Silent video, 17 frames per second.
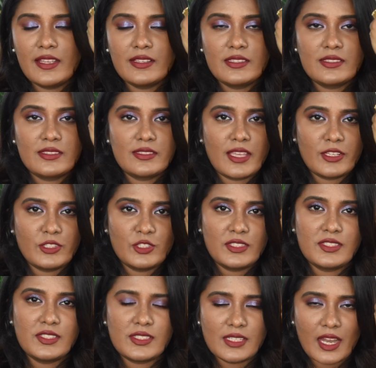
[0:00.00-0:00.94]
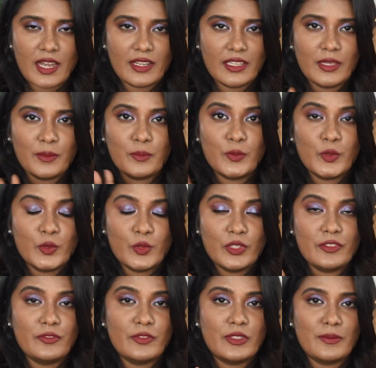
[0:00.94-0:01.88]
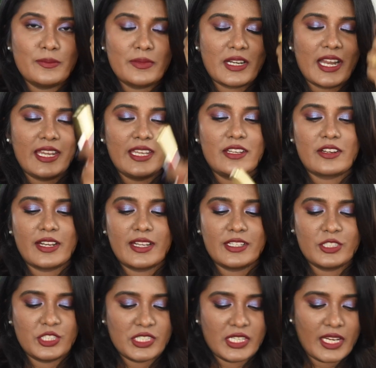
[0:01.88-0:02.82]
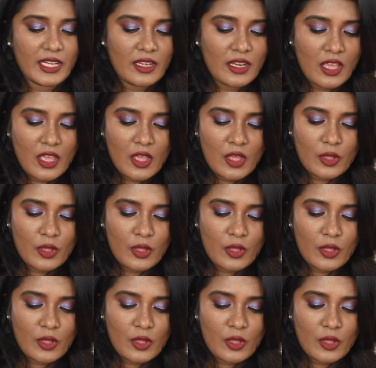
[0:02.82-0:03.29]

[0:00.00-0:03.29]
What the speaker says: it's such a stunning beautiful bright red shade.